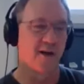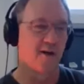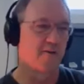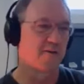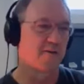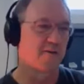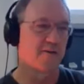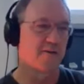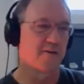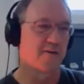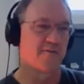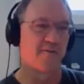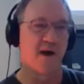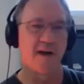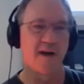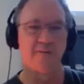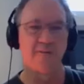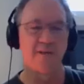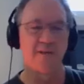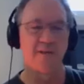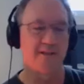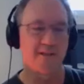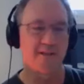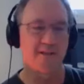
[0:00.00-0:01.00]
vitamin
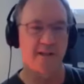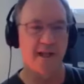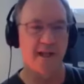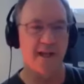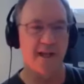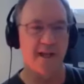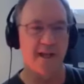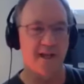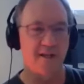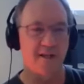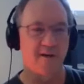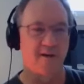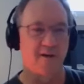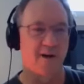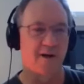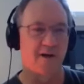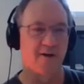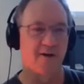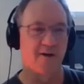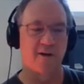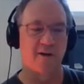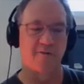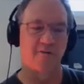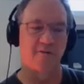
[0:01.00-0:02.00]
C or
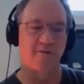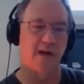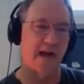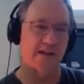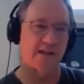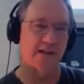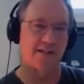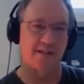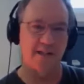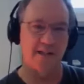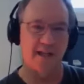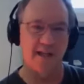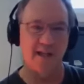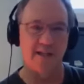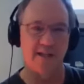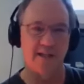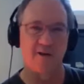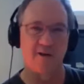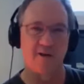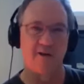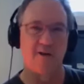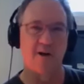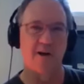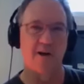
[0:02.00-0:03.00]
your vaccine
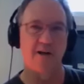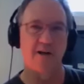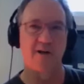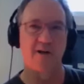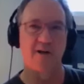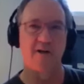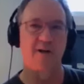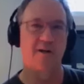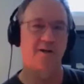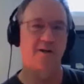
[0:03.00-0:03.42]
or your